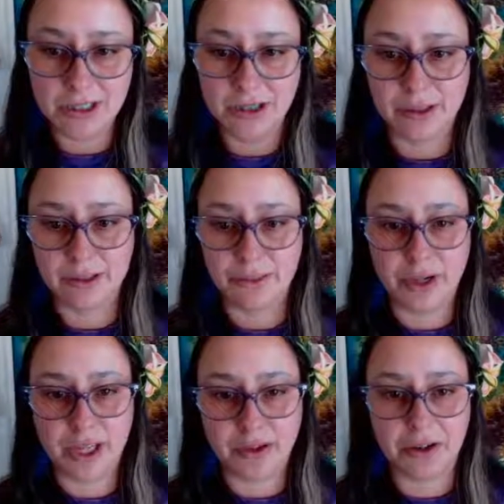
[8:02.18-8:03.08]
the
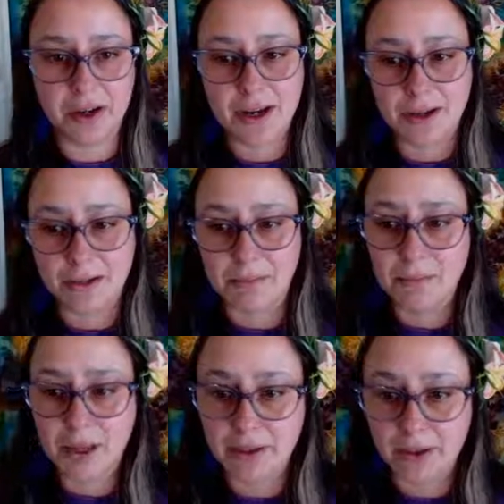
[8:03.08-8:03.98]
father and
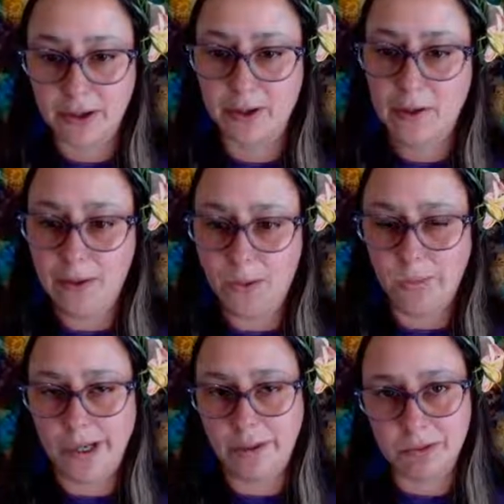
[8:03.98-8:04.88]
mother
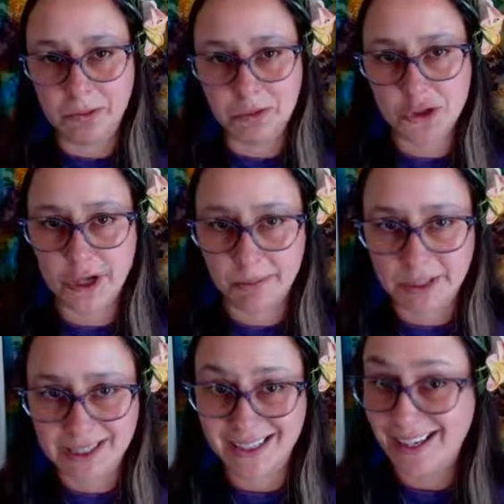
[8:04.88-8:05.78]
white-rumped
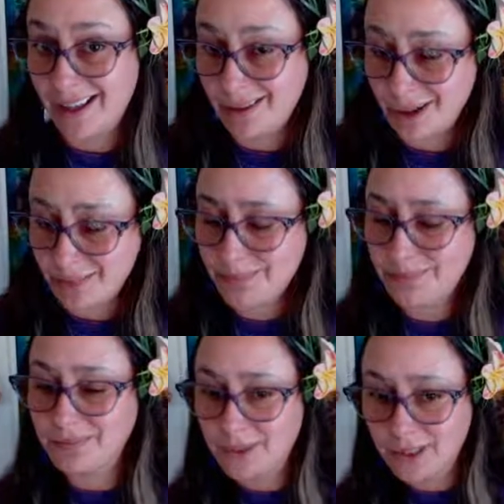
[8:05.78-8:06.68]
shamas together.
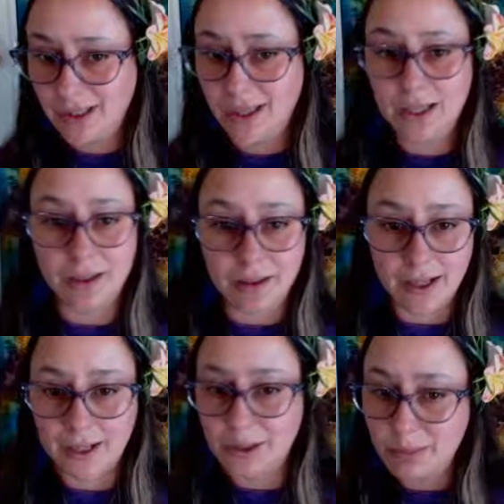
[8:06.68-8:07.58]
I
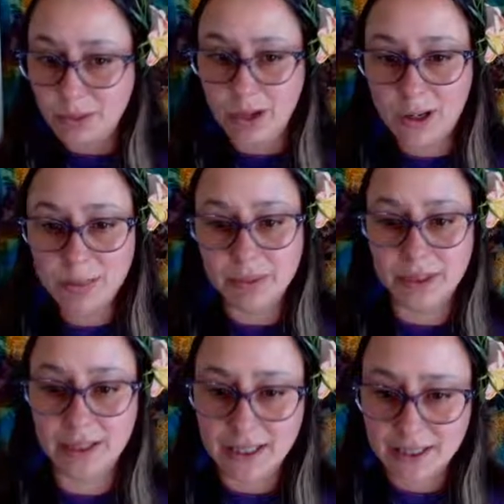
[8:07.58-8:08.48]
could be wrong, but
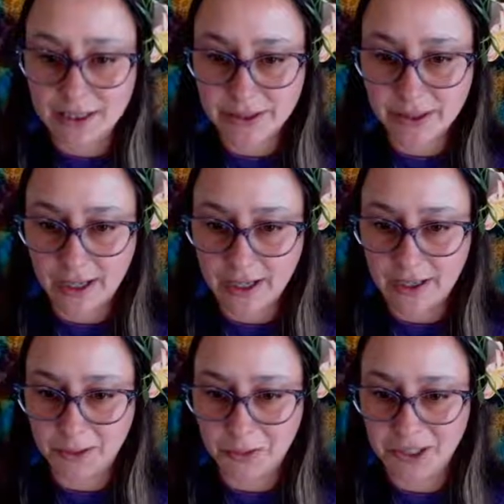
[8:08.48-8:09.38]
that's
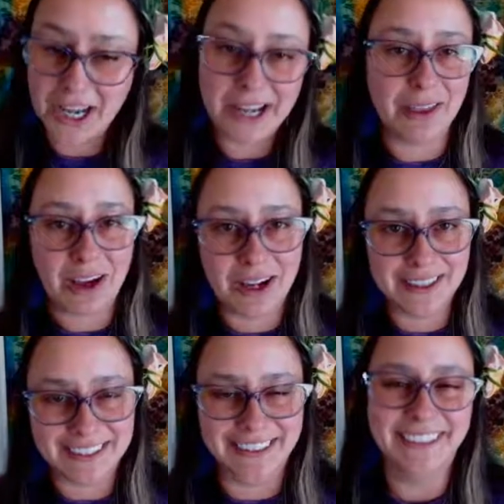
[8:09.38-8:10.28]
what I thought
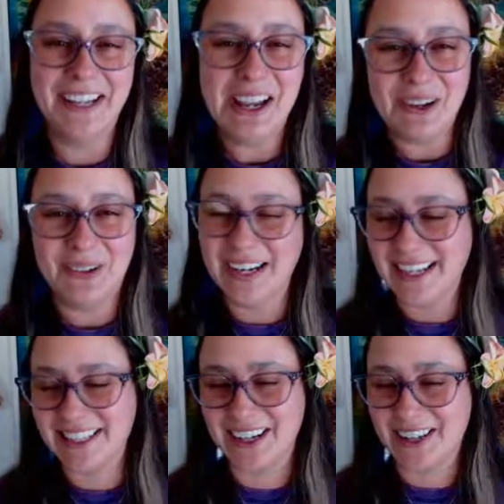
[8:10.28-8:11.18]
when I
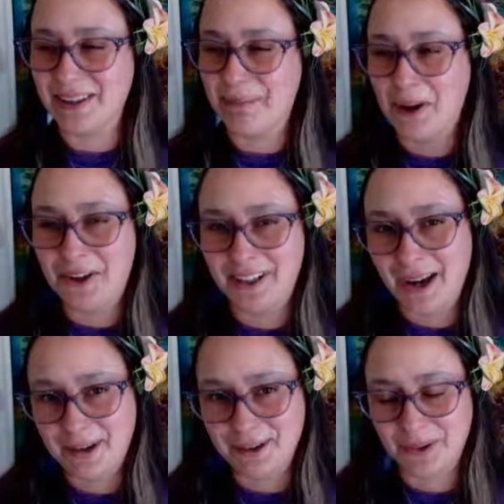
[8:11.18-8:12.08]
saw them all
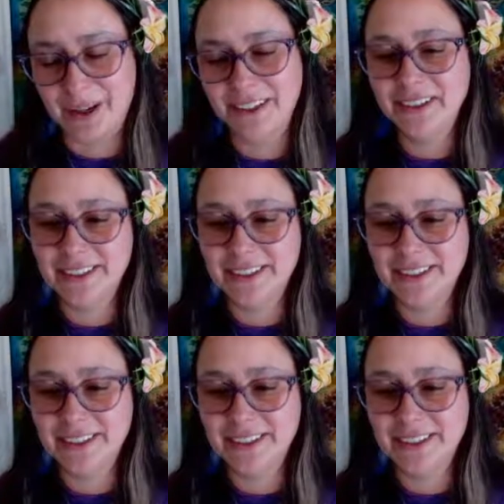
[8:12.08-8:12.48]
out in the wild.